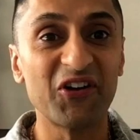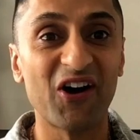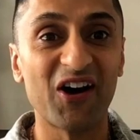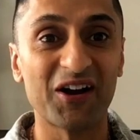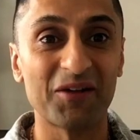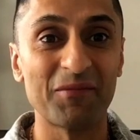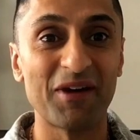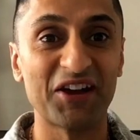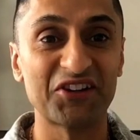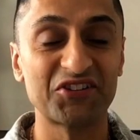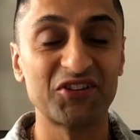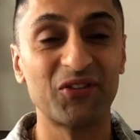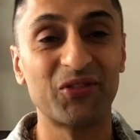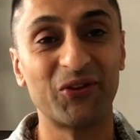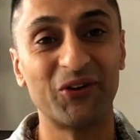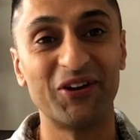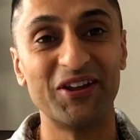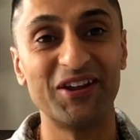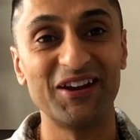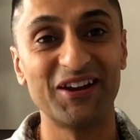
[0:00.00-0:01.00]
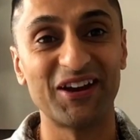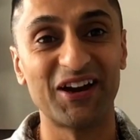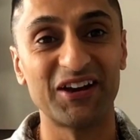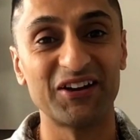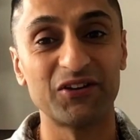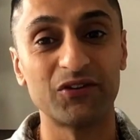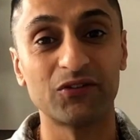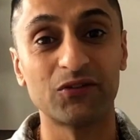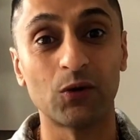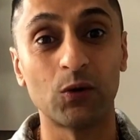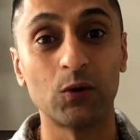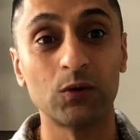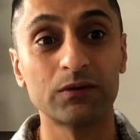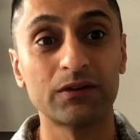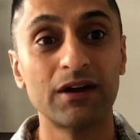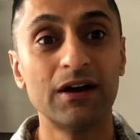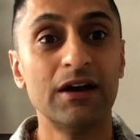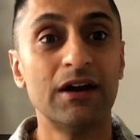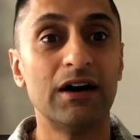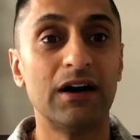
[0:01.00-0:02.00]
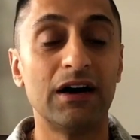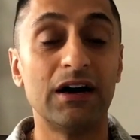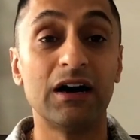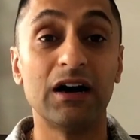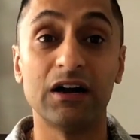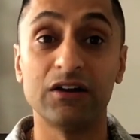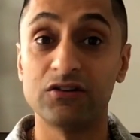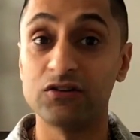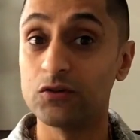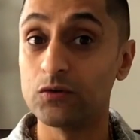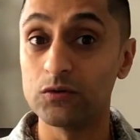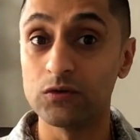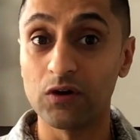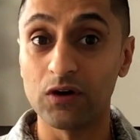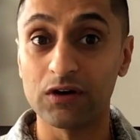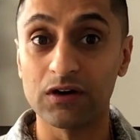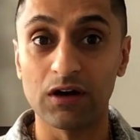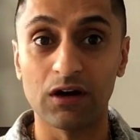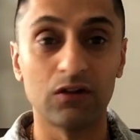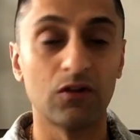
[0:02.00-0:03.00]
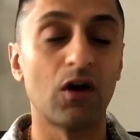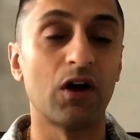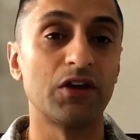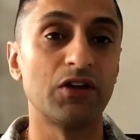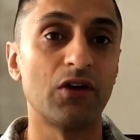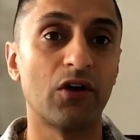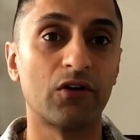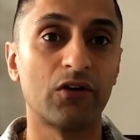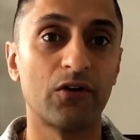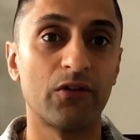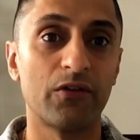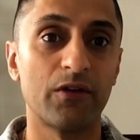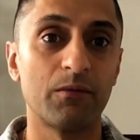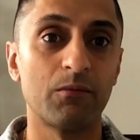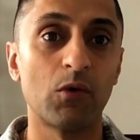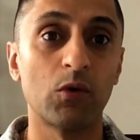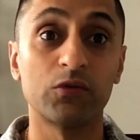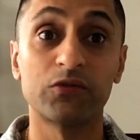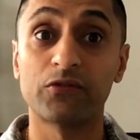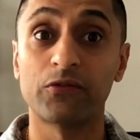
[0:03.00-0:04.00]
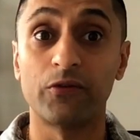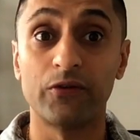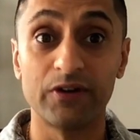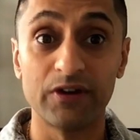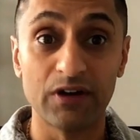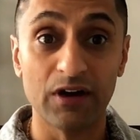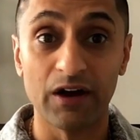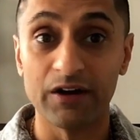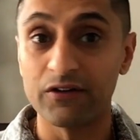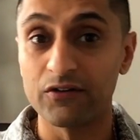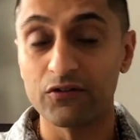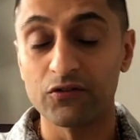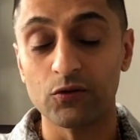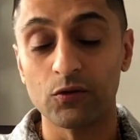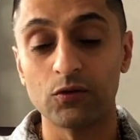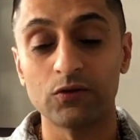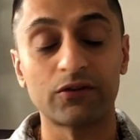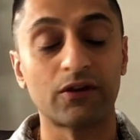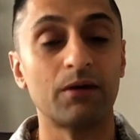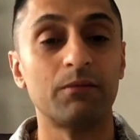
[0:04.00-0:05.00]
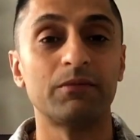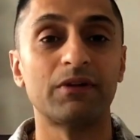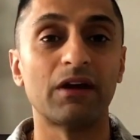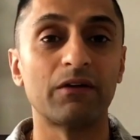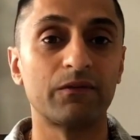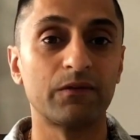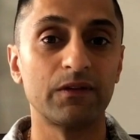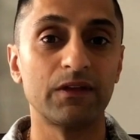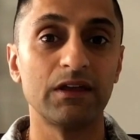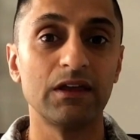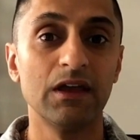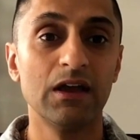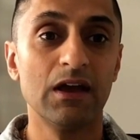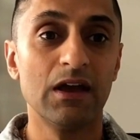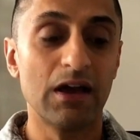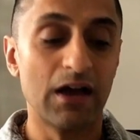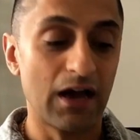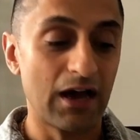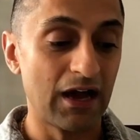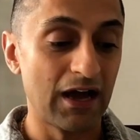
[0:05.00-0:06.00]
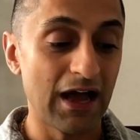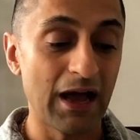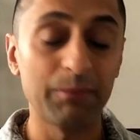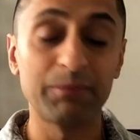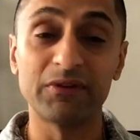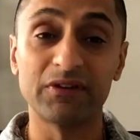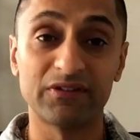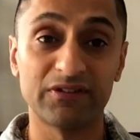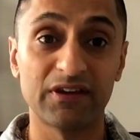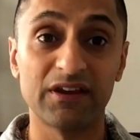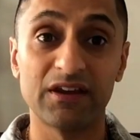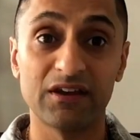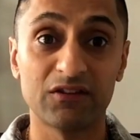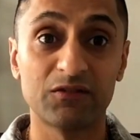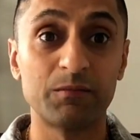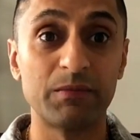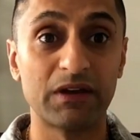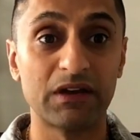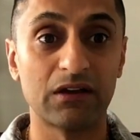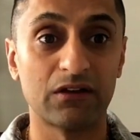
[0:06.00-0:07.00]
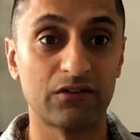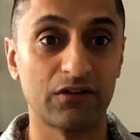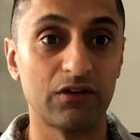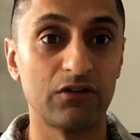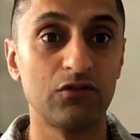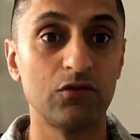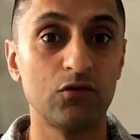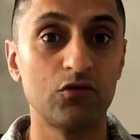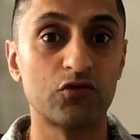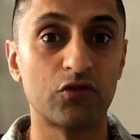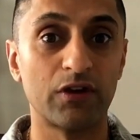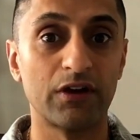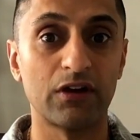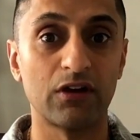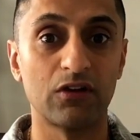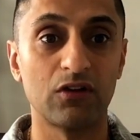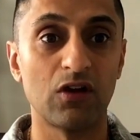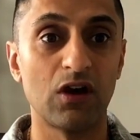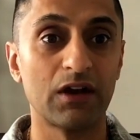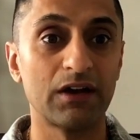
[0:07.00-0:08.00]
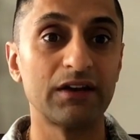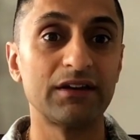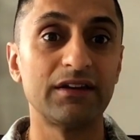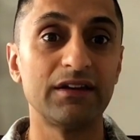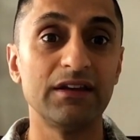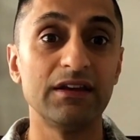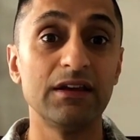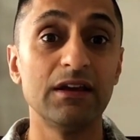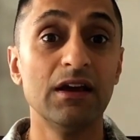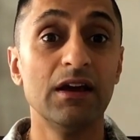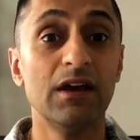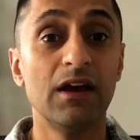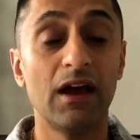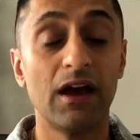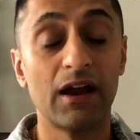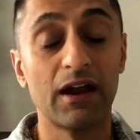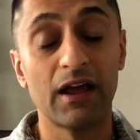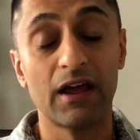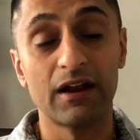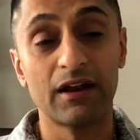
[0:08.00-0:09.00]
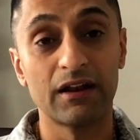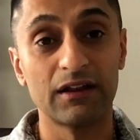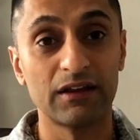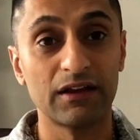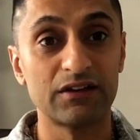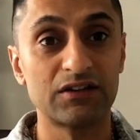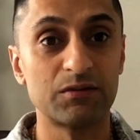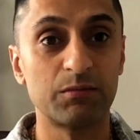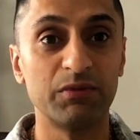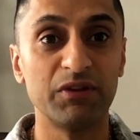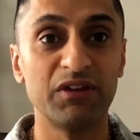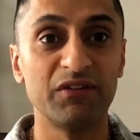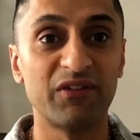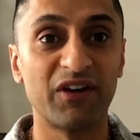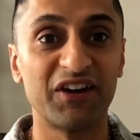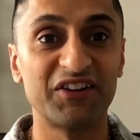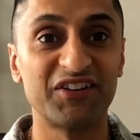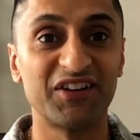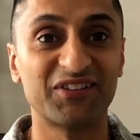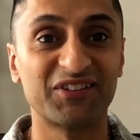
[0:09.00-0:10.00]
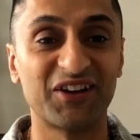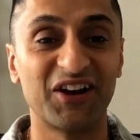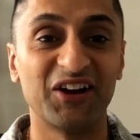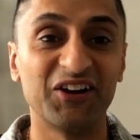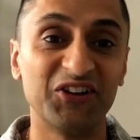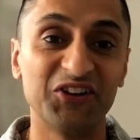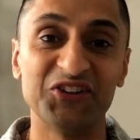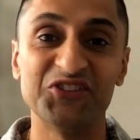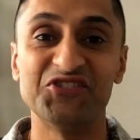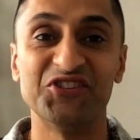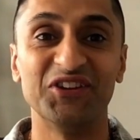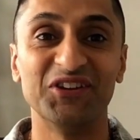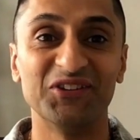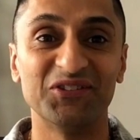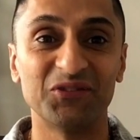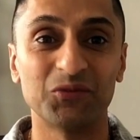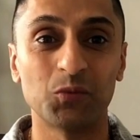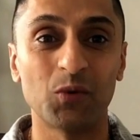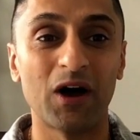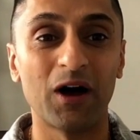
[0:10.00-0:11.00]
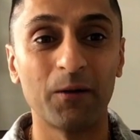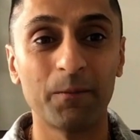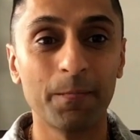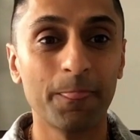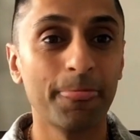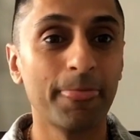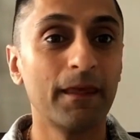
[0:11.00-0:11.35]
not, I'm actually 39 years old. I do look a lot younger than most 39 years old. I'm definitely happy to say it is because I do drink a lot of tea, and I like to believe I just got good genes as well.